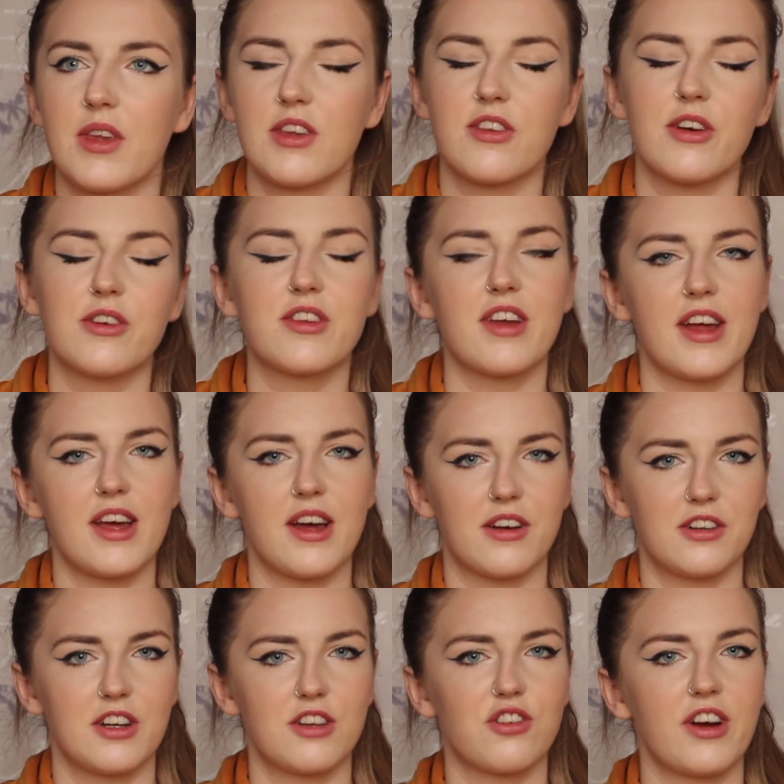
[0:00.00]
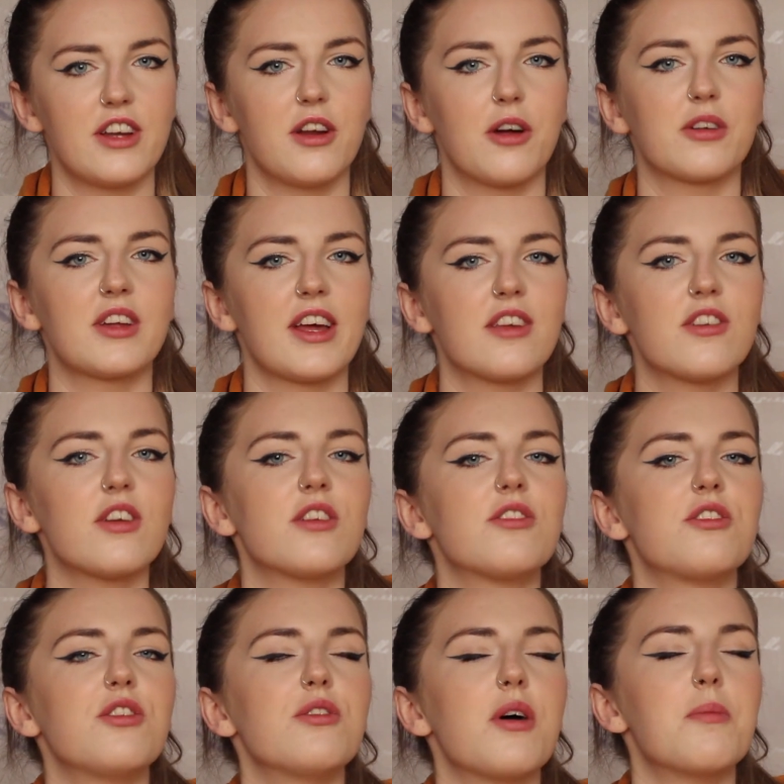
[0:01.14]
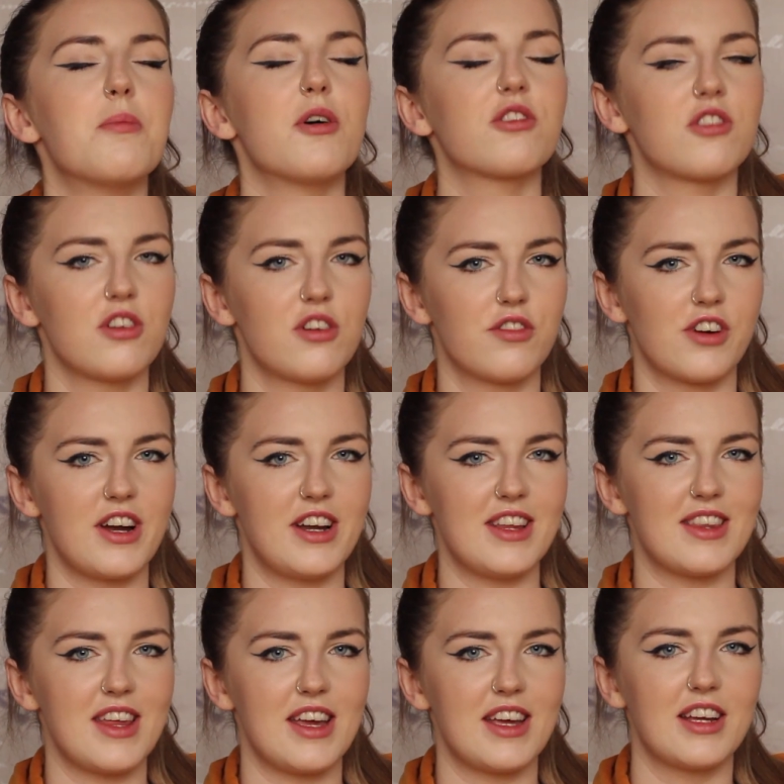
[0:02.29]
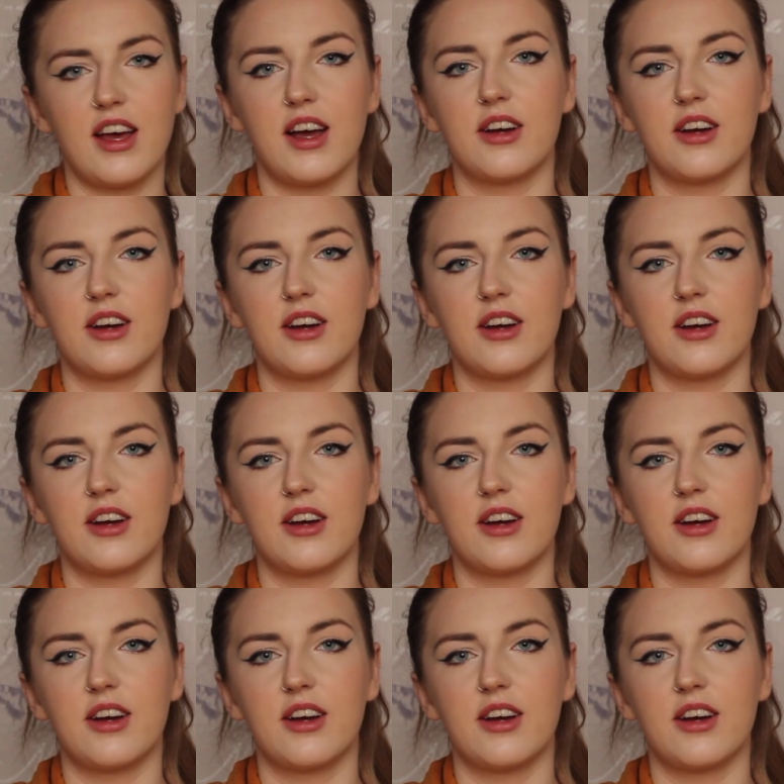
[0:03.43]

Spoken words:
So today I'm going to try not get too emotional over anything.